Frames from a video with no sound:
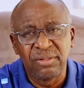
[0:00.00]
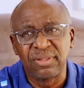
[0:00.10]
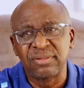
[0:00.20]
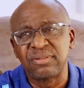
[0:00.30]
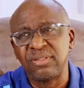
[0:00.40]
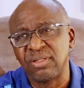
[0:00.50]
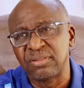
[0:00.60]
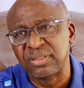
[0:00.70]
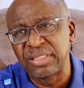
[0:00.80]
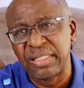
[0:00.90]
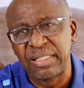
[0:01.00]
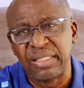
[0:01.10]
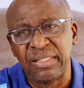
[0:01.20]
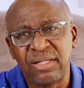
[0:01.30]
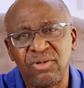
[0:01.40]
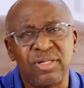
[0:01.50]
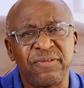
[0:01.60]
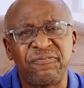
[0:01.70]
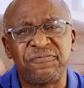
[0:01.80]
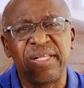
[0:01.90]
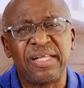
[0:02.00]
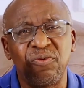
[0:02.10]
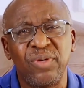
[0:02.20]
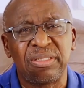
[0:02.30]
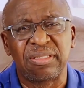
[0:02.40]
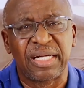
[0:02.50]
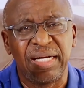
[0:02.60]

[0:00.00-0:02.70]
Not not uh, not the featherweight